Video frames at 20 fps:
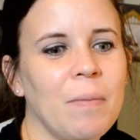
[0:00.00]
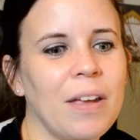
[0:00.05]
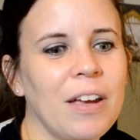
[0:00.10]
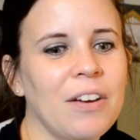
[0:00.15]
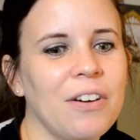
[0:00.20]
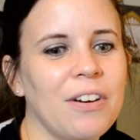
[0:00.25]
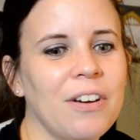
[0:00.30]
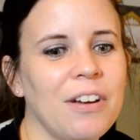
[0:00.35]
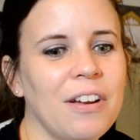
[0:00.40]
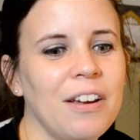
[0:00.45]
like
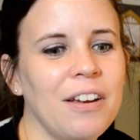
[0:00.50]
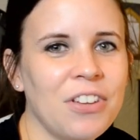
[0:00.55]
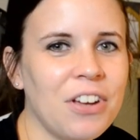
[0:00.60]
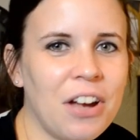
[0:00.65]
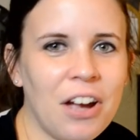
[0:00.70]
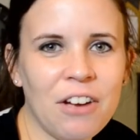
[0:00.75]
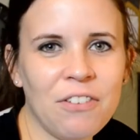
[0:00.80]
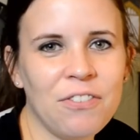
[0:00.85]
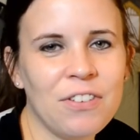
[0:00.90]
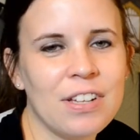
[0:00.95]
on
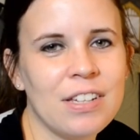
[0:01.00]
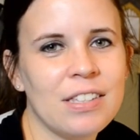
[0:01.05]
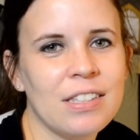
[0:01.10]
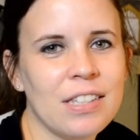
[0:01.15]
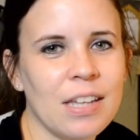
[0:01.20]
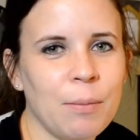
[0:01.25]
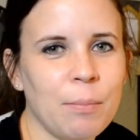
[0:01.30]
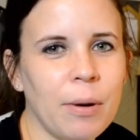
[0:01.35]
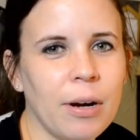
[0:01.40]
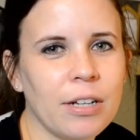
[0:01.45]
Office
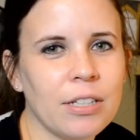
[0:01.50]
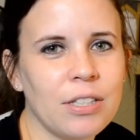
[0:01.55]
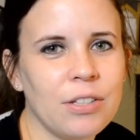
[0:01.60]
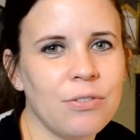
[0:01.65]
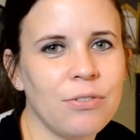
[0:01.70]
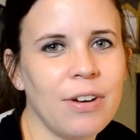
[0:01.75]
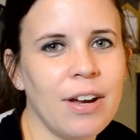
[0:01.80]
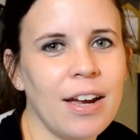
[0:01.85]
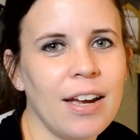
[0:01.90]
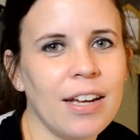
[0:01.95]
and Parks and
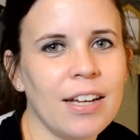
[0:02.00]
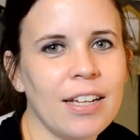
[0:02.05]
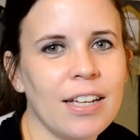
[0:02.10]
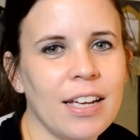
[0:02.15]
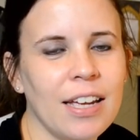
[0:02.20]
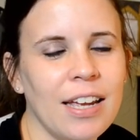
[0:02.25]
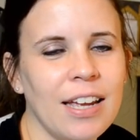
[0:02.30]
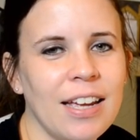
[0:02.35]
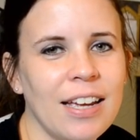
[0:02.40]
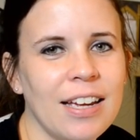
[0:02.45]
Rec
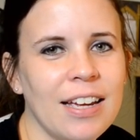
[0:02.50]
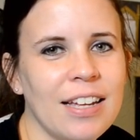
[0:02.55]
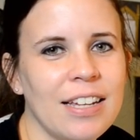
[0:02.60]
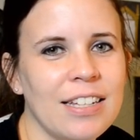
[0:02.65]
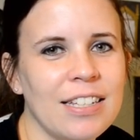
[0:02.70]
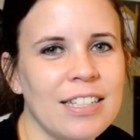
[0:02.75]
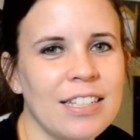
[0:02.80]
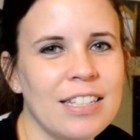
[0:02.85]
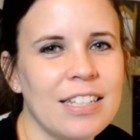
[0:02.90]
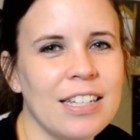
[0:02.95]

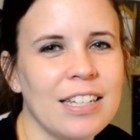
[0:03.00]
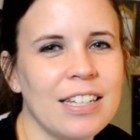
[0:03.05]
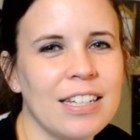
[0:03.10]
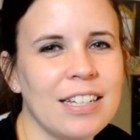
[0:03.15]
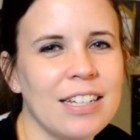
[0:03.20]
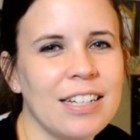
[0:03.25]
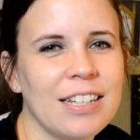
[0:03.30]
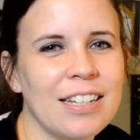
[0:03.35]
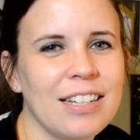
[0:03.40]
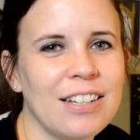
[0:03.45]
and
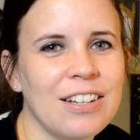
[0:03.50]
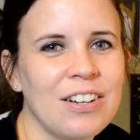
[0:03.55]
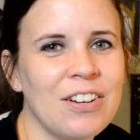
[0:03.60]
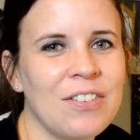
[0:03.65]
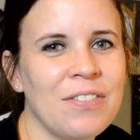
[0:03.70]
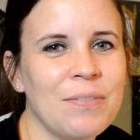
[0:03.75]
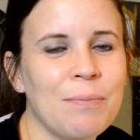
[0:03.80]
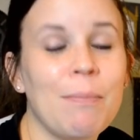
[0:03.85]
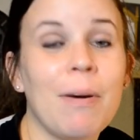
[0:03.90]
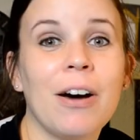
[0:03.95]

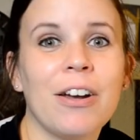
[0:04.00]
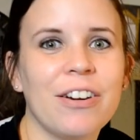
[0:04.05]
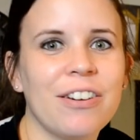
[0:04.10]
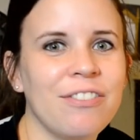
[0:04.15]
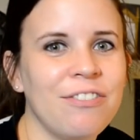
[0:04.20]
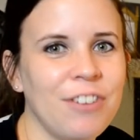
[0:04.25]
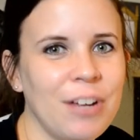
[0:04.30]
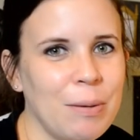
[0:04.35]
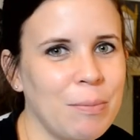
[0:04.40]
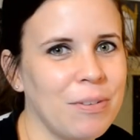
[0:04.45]
um,
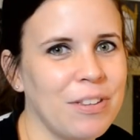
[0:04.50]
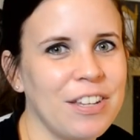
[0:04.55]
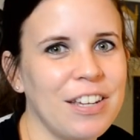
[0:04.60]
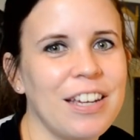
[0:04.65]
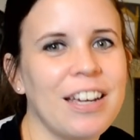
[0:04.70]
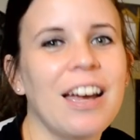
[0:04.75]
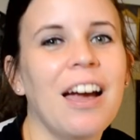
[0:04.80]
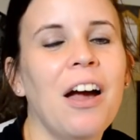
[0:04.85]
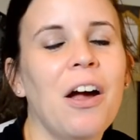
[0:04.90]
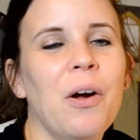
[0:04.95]
Modern
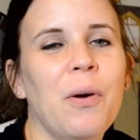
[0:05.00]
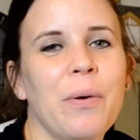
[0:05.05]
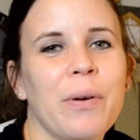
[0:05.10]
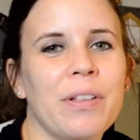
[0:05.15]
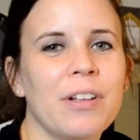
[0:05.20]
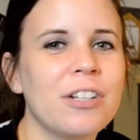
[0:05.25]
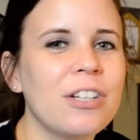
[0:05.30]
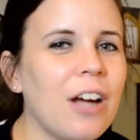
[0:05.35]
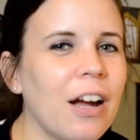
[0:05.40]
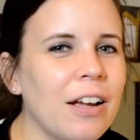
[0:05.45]
Family where
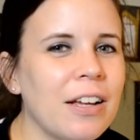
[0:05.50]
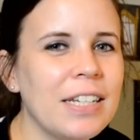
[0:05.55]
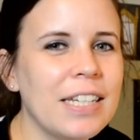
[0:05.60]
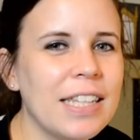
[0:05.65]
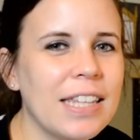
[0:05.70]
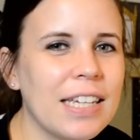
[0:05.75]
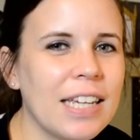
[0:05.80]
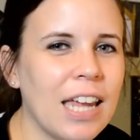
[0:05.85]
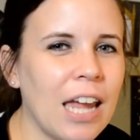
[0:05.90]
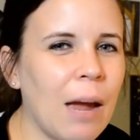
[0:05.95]
they're talking to
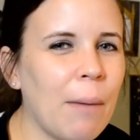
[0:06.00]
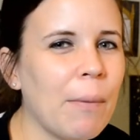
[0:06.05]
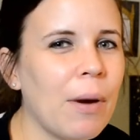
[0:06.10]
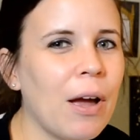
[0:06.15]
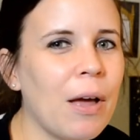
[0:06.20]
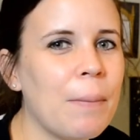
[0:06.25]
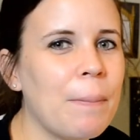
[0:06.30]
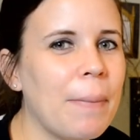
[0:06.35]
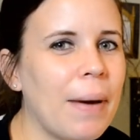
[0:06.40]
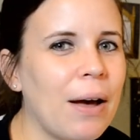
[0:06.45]
the
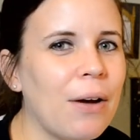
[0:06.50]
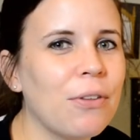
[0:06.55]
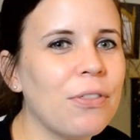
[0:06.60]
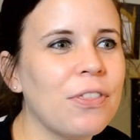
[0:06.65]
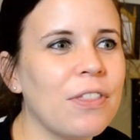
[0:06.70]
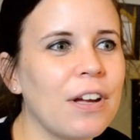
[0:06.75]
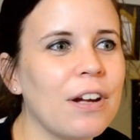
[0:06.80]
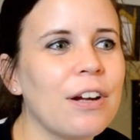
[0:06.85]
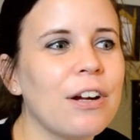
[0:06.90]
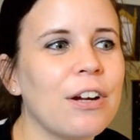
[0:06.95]
camera about
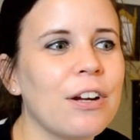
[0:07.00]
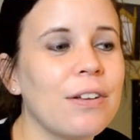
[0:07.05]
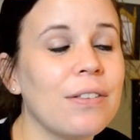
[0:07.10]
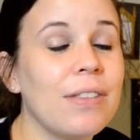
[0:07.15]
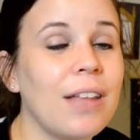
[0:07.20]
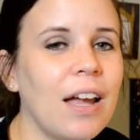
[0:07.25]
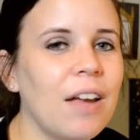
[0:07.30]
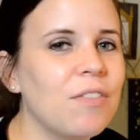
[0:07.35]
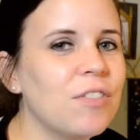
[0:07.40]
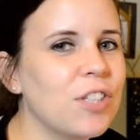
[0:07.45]
their
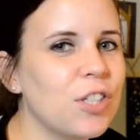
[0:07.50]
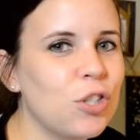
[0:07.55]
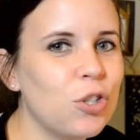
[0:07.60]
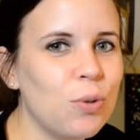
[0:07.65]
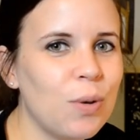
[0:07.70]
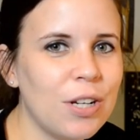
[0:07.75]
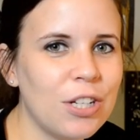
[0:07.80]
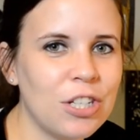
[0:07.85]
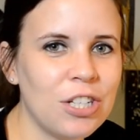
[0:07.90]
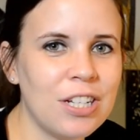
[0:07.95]
life
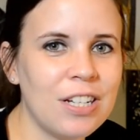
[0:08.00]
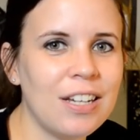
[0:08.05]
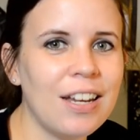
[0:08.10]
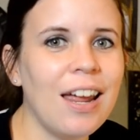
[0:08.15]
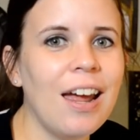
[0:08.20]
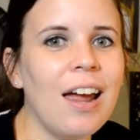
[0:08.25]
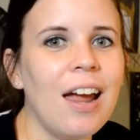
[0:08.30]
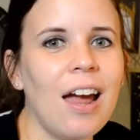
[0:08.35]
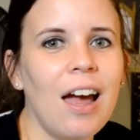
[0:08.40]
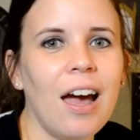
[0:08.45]
situation.
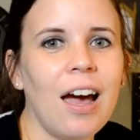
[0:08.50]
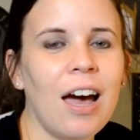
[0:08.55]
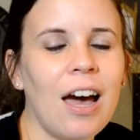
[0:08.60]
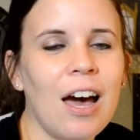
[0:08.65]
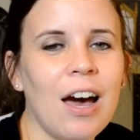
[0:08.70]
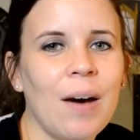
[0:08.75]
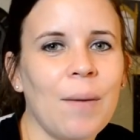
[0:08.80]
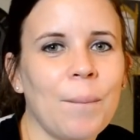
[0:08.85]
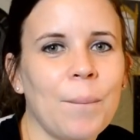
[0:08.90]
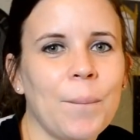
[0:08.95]

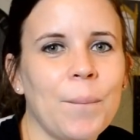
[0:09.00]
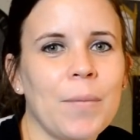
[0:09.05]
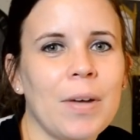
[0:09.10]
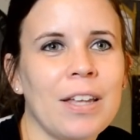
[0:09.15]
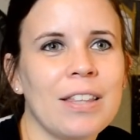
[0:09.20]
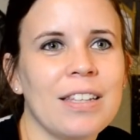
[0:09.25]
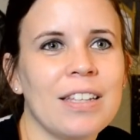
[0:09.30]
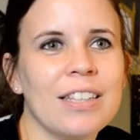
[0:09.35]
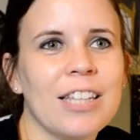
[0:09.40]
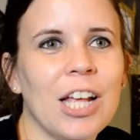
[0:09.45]
Um, I
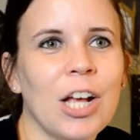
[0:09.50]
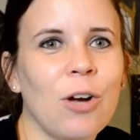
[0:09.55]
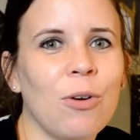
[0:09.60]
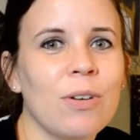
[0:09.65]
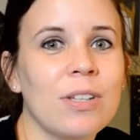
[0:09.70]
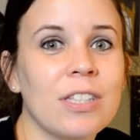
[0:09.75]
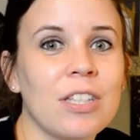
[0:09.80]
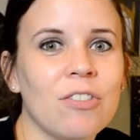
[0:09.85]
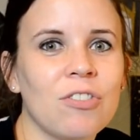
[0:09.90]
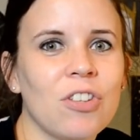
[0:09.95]
think that
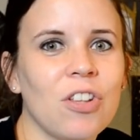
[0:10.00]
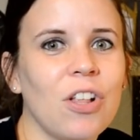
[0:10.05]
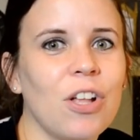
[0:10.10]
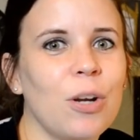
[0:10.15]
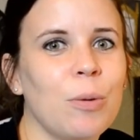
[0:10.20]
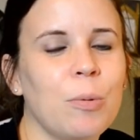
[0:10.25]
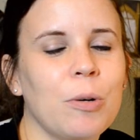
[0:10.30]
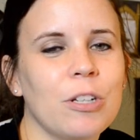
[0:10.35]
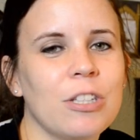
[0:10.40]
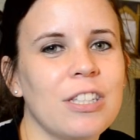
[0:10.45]
always gives a lot
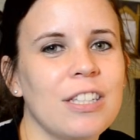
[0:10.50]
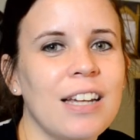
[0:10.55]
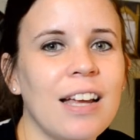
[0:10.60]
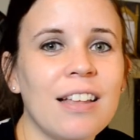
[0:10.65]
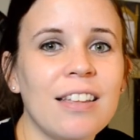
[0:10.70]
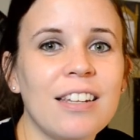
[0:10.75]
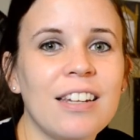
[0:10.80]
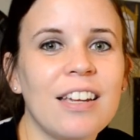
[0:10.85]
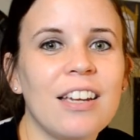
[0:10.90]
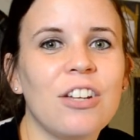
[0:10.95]
of
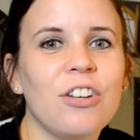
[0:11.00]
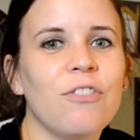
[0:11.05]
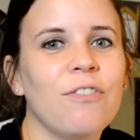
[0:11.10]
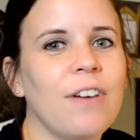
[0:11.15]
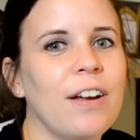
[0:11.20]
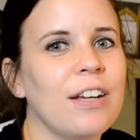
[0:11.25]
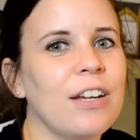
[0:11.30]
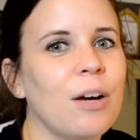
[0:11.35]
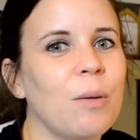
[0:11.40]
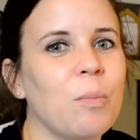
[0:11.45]
personality and you
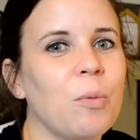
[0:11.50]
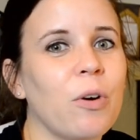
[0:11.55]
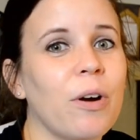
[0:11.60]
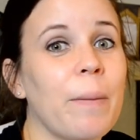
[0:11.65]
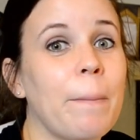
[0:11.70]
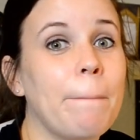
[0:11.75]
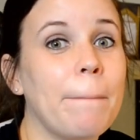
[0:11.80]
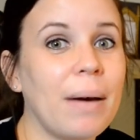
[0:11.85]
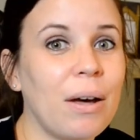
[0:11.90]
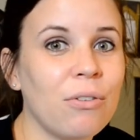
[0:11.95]
find out
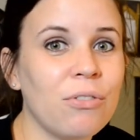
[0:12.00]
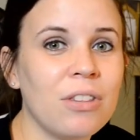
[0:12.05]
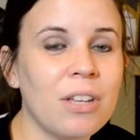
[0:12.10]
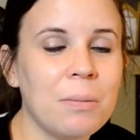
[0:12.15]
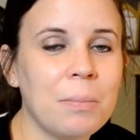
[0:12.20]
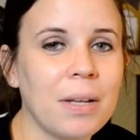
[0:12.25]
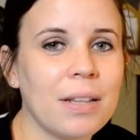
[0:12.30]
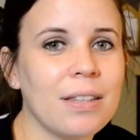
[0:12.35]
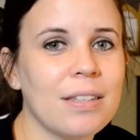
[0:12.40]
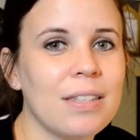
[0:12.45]
more about
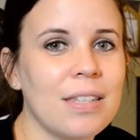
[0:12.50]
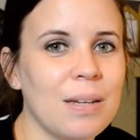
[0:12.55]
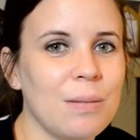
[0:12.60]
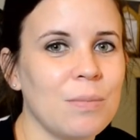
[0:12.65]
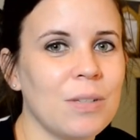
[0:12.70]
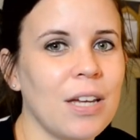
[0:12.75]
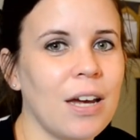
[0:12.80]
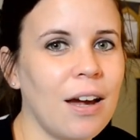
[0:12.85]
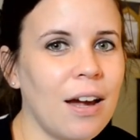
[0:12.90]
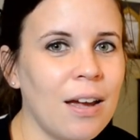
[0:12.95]
them at the same
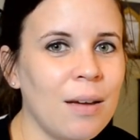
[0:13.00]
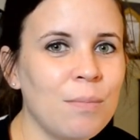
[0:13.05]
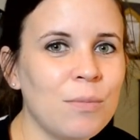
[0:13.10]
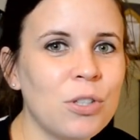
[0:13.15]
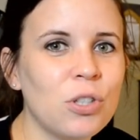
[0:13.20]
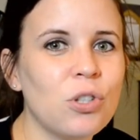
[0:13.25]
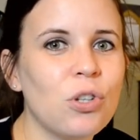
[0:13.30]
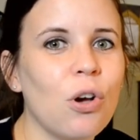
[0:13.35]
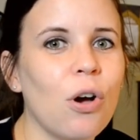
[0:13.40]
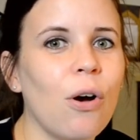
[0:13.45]
time.
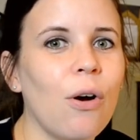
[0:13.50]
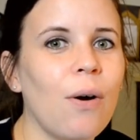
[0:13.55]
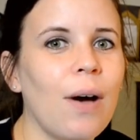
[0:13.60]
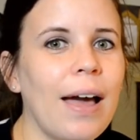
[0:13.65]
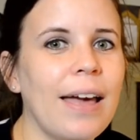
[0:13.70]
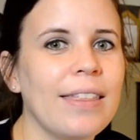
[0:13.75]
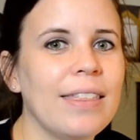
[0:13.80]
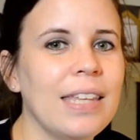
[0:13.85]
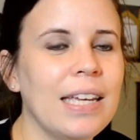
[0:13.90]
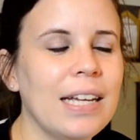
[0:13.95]
So
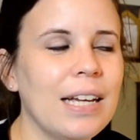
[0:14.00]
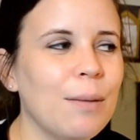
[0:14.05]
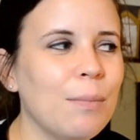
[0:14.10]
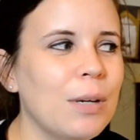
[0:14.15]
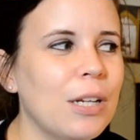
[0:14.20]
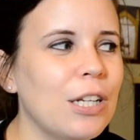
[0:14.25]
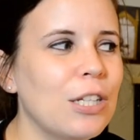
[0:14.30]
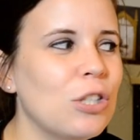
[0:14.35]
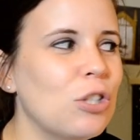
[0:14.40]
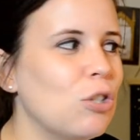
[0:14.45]
I think I'm
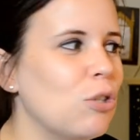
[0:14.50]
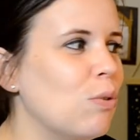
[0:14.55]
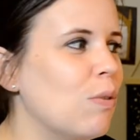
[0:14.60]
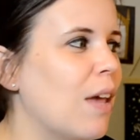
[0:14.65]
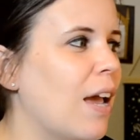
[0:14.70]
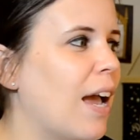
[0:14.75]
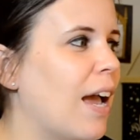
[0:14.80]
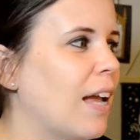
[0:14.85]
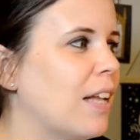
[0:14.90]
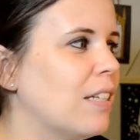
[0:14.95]
gonna do
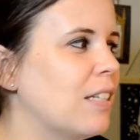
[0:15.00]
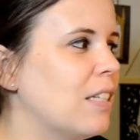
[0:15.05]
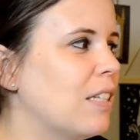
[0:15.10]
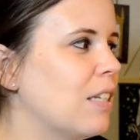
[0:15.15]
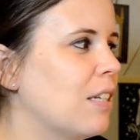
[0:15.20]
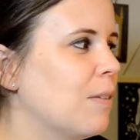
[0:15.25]
that